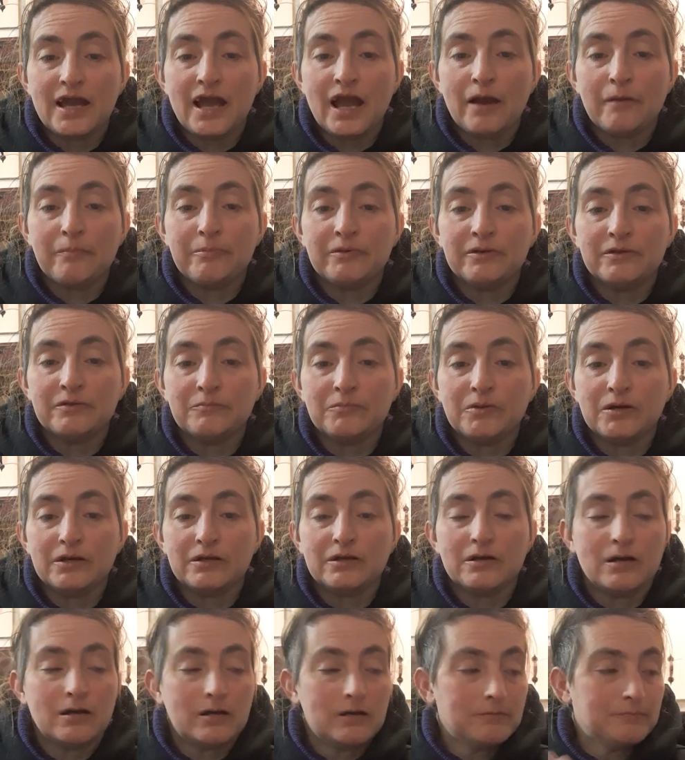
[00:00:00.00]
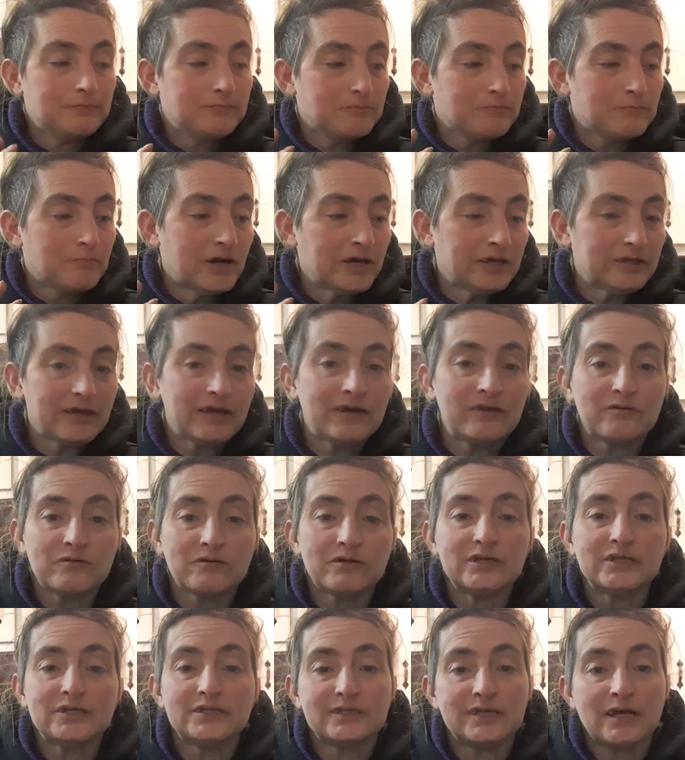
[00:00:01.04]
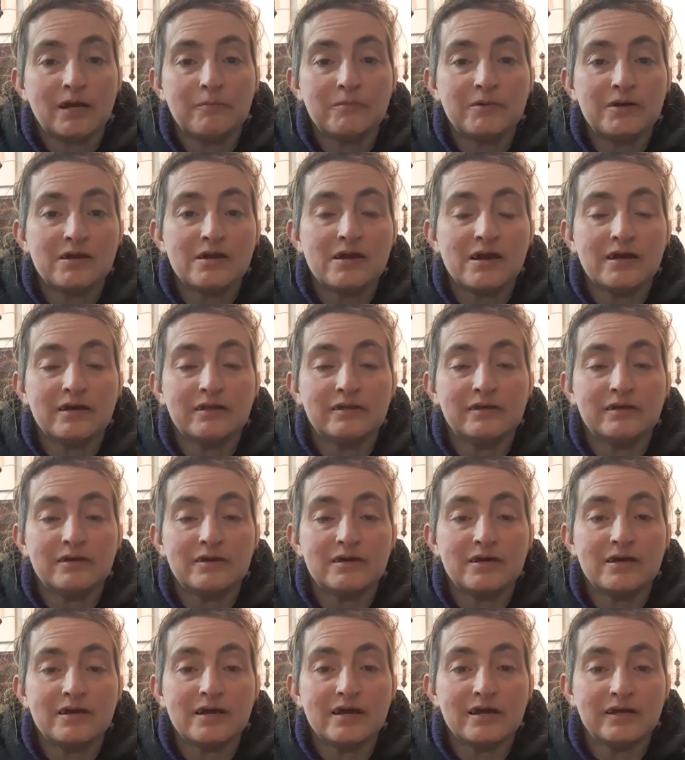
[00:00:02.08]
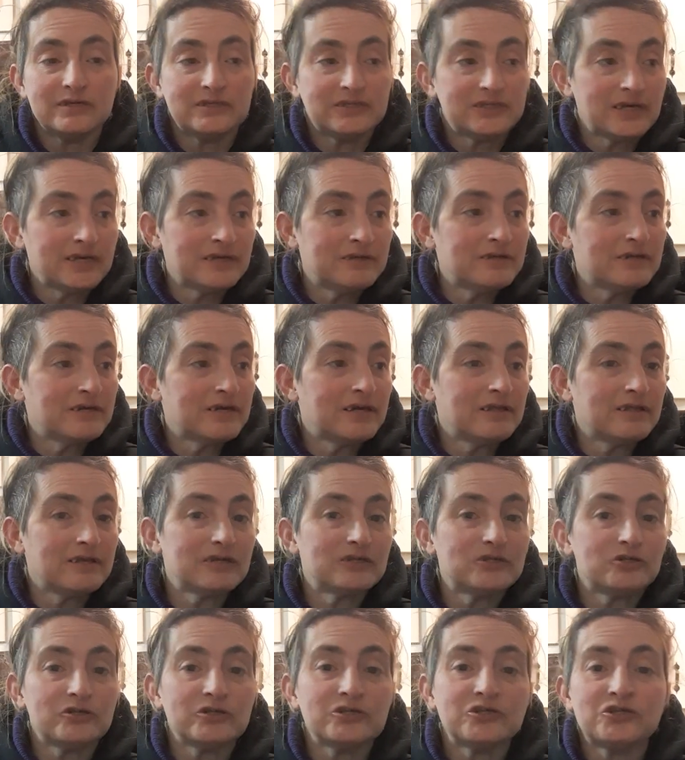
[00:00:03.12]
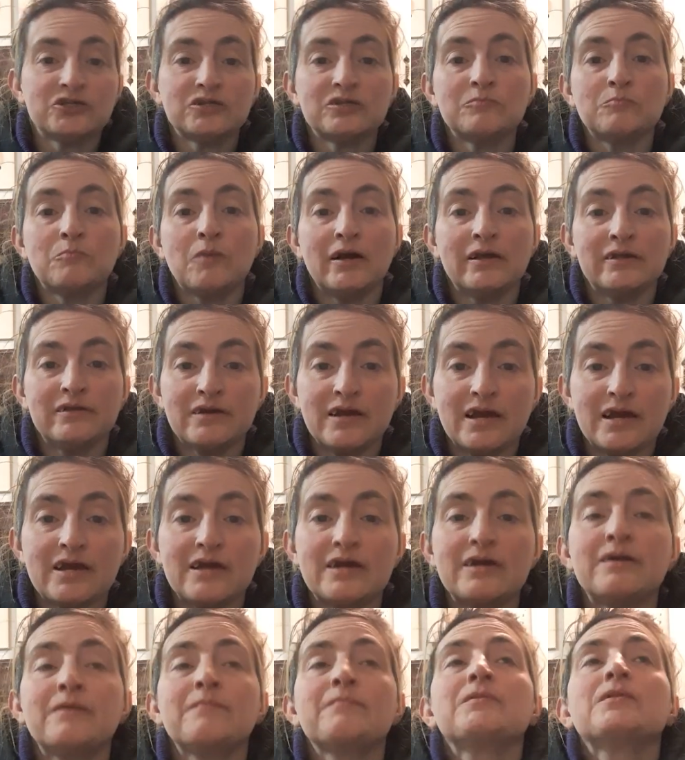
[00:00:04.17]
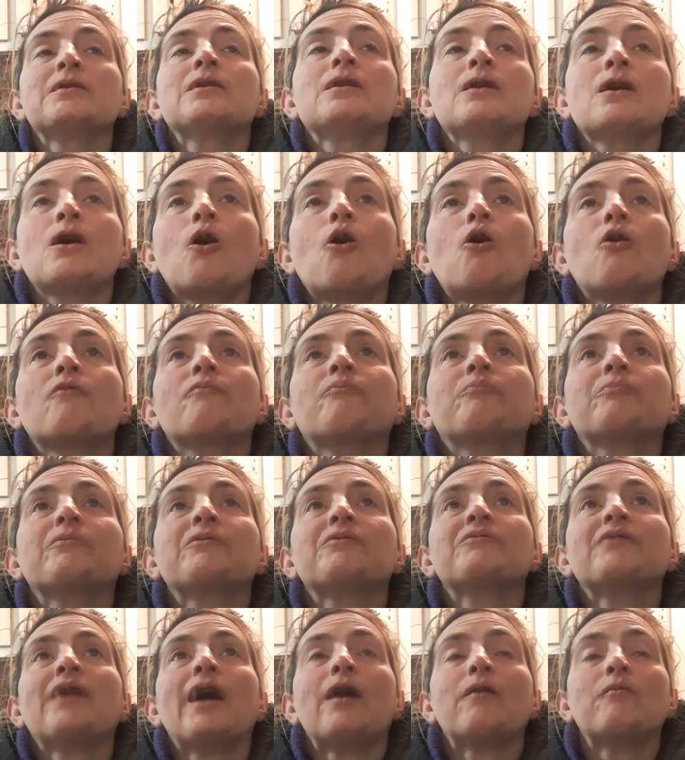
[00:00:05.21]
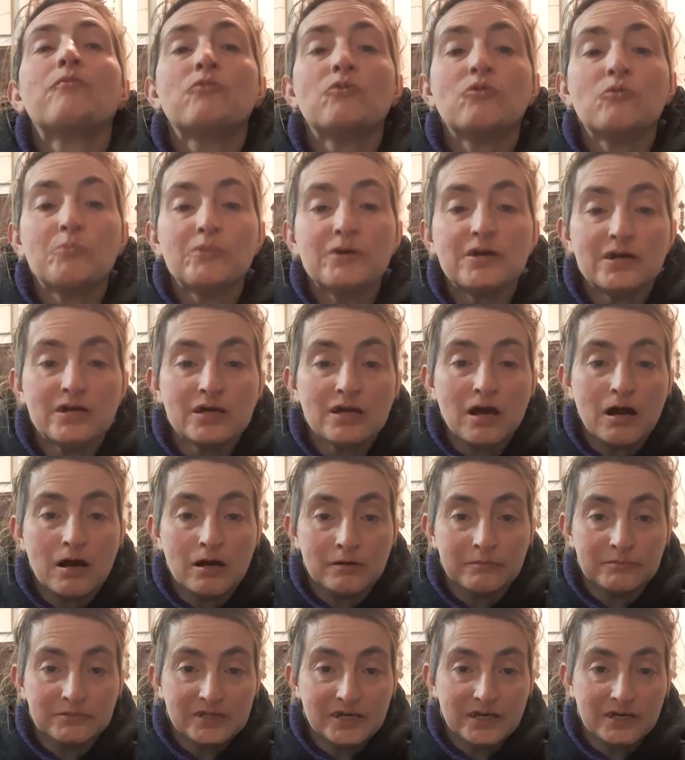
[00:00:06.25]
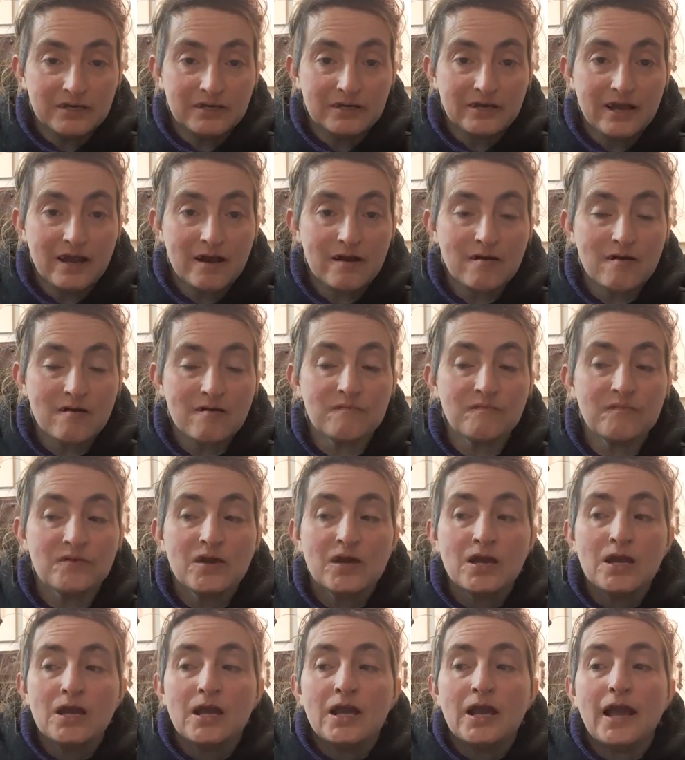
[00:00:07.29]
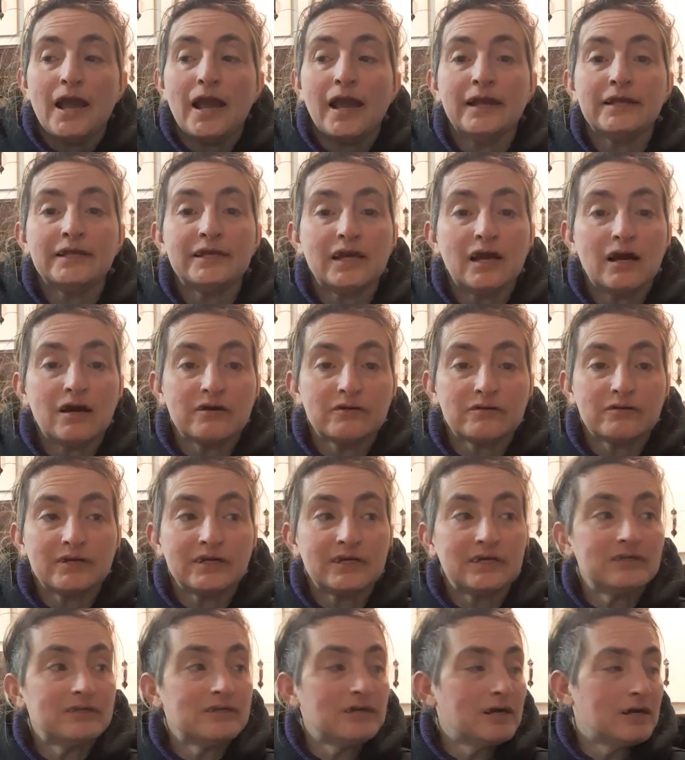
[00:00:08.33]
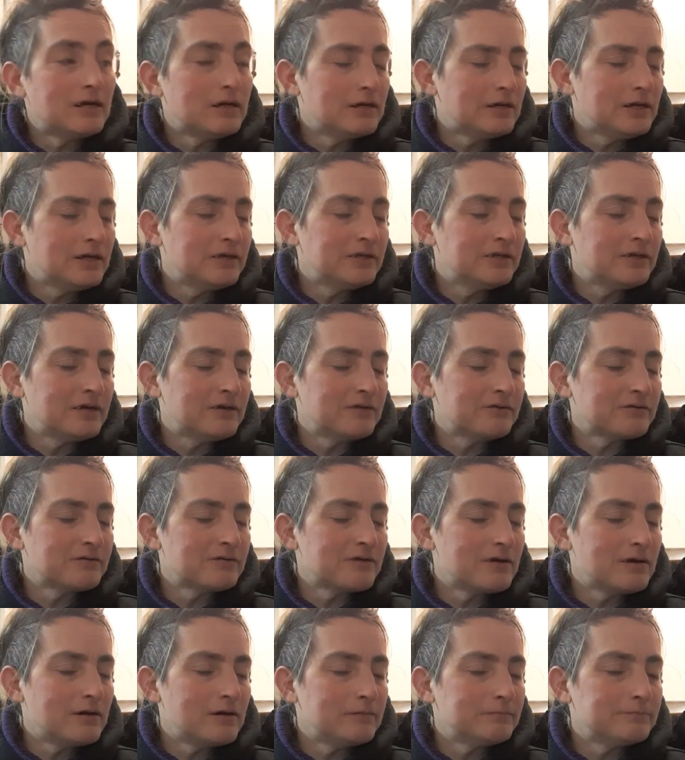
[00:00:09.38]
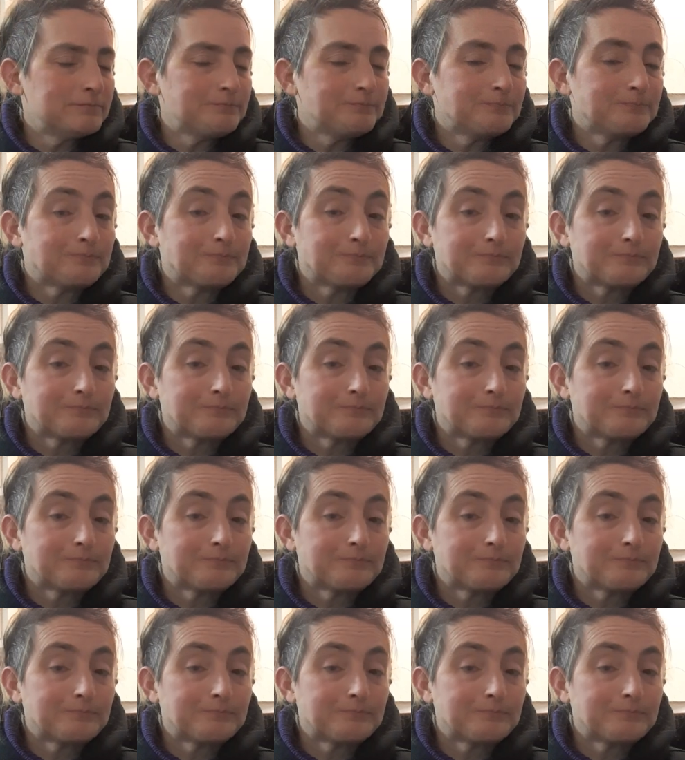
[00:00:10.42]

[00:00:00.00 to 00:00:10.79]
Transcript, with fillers: happened, but um, my landlord is coming and he is sending an electrician Monday. Hopefully that will be um, taken care of. Any other in, uh, any other um,